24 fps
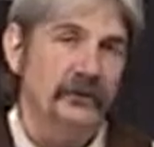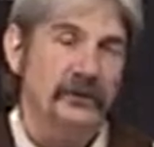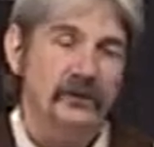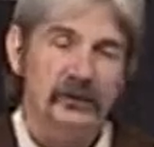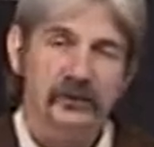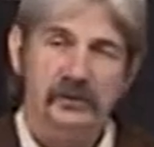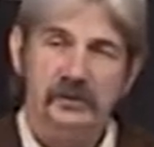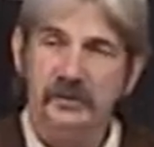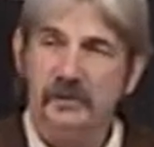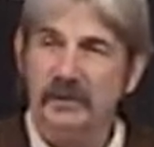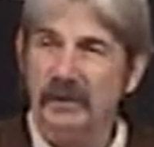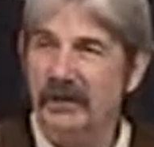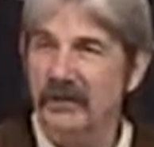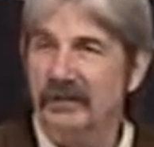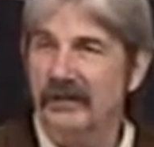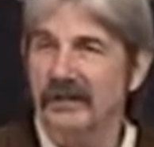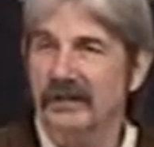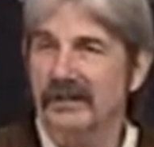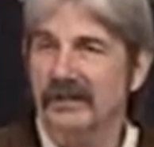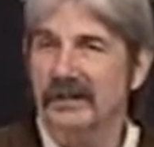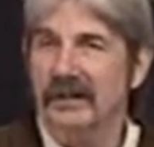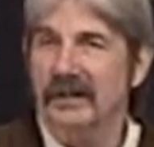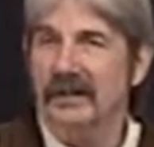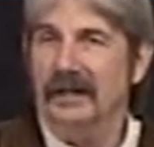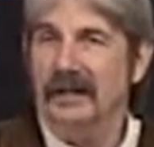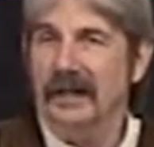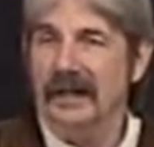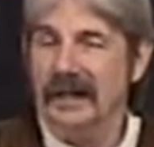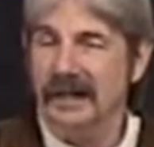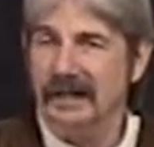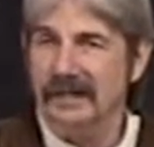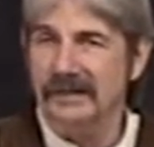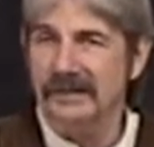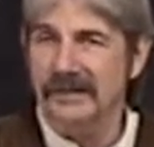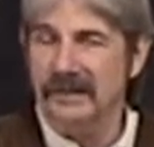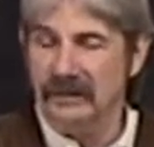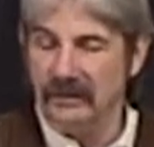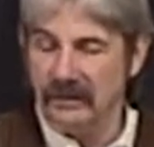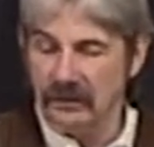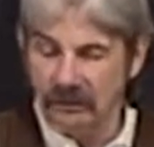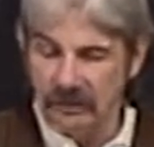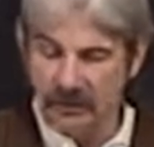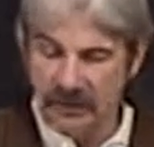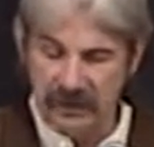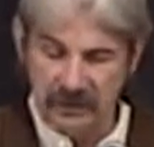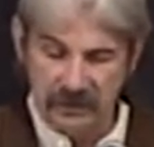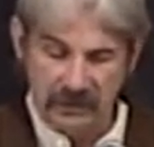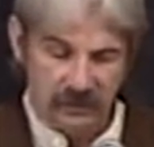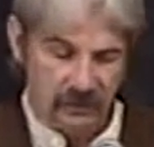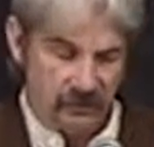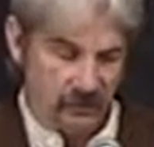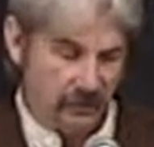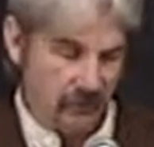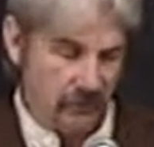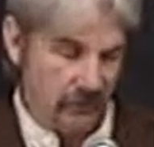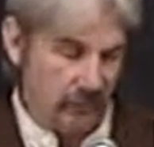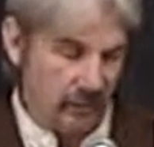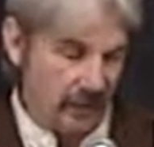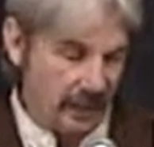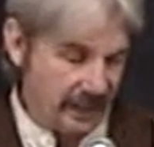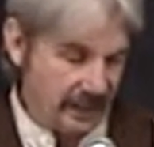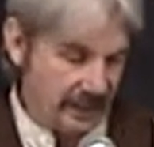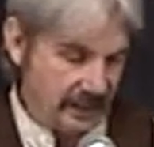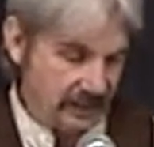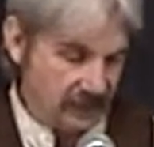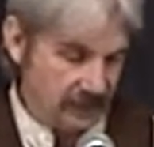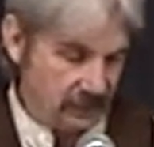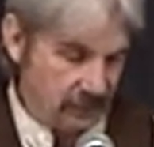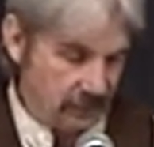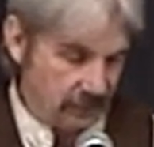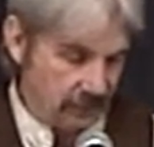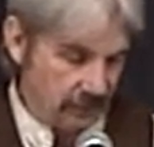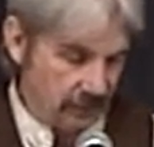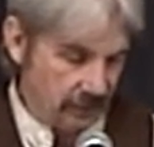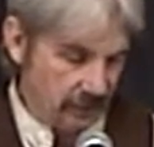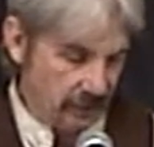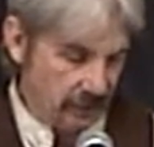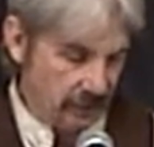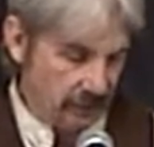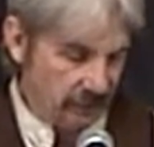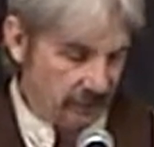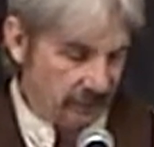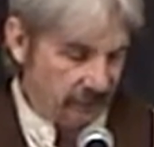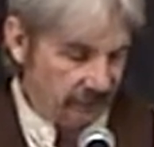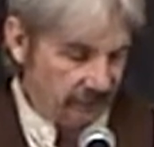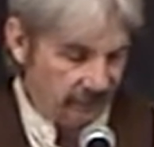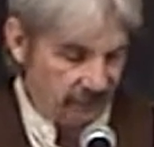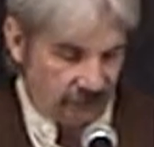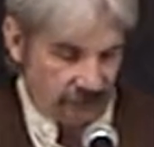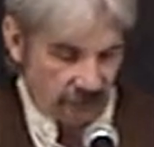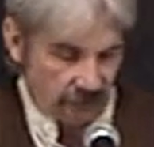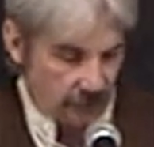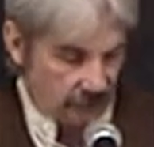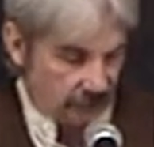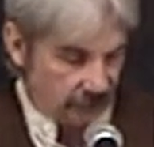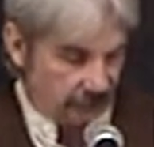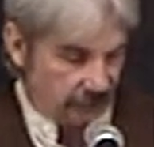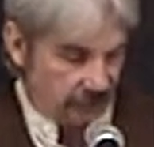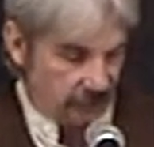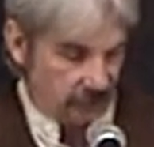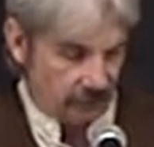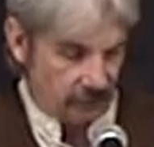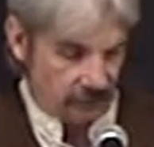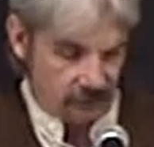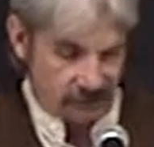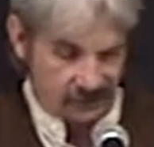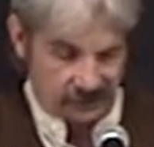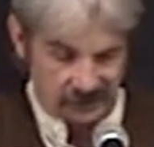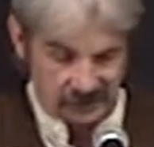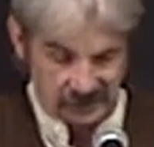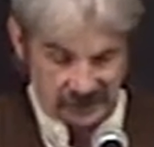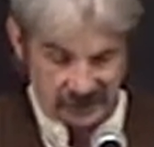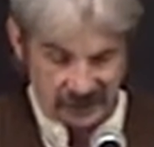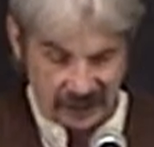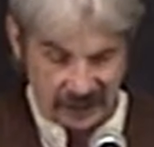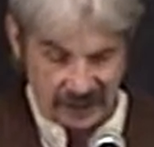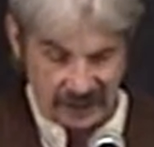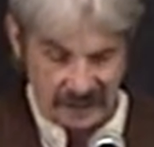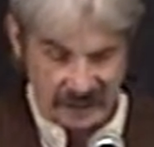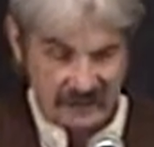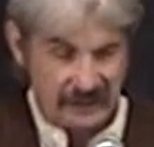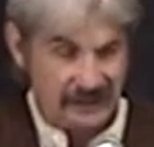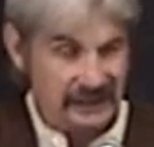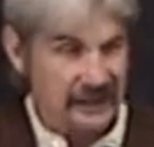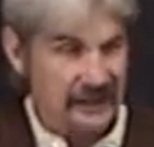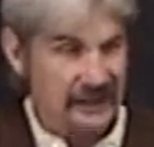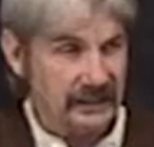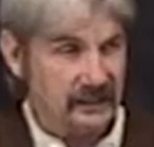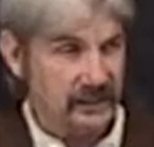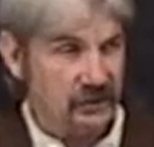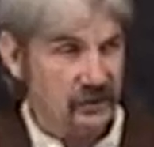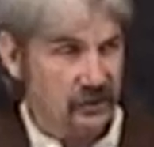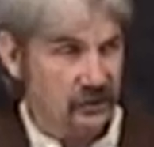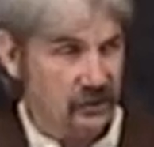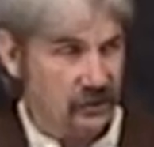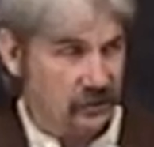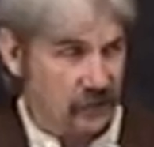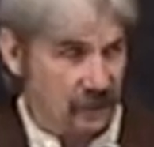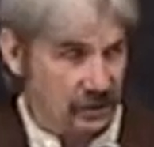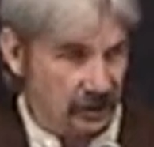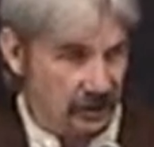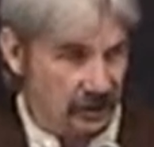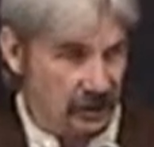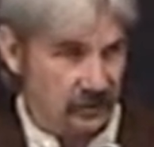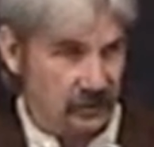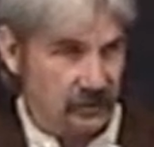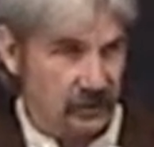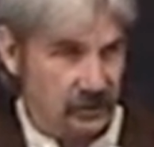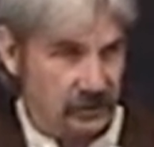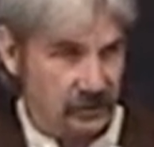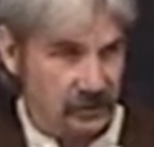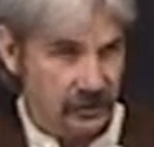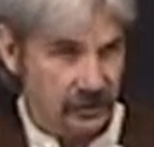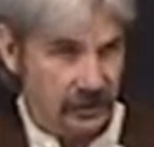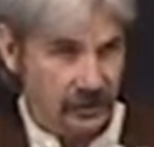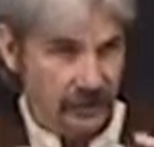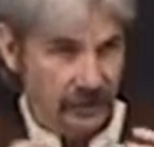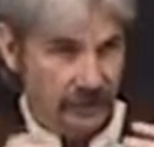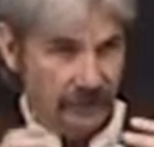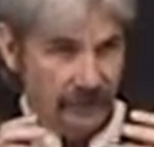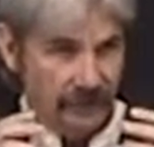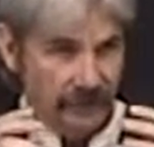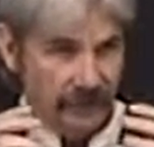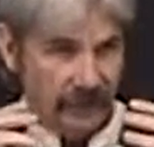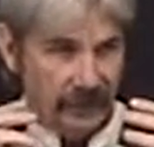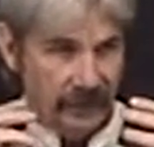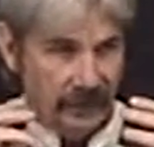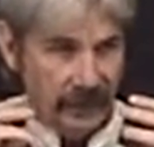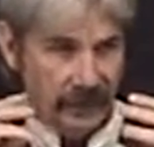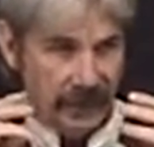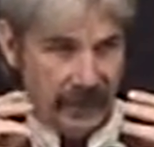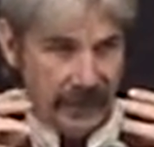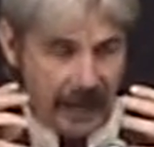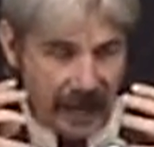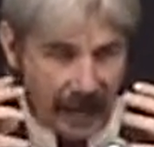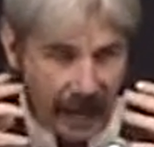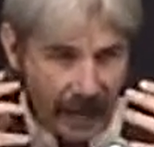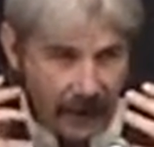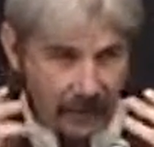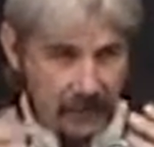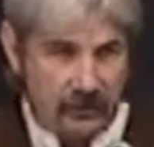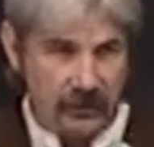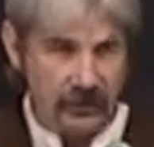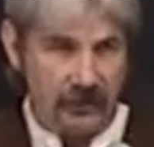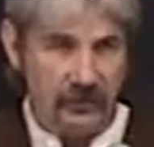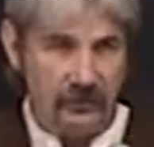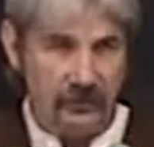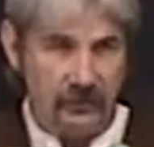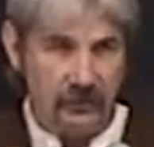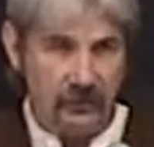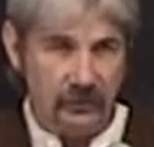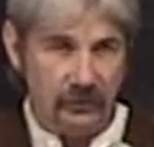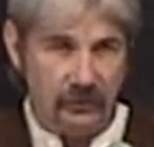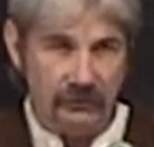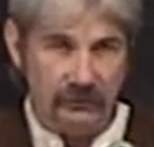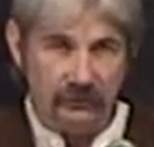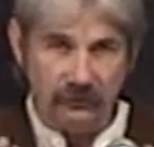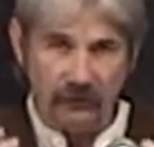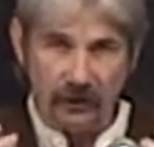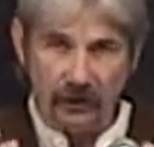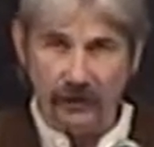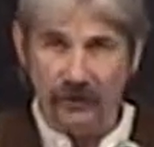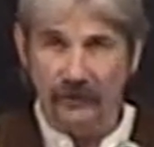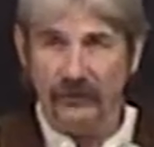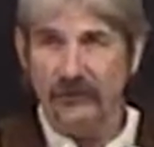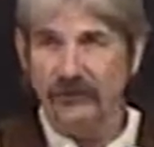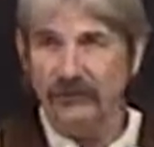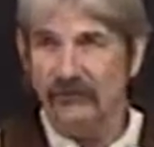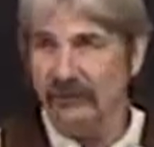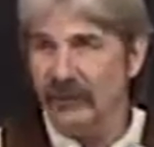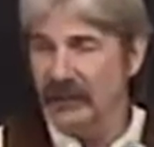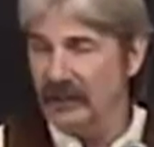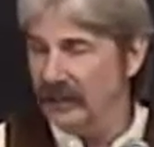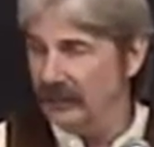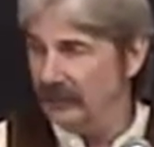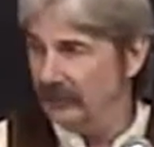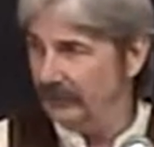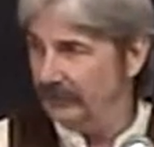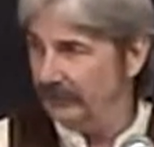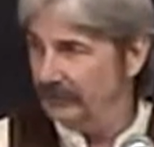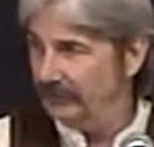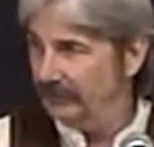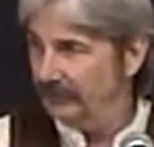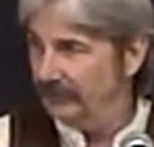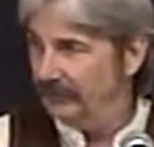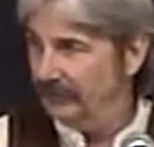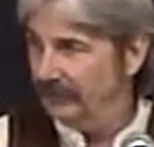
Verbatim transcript: this spirit is not asking to be raised or uh, exalted or sustained. It's just happy to exalt the Father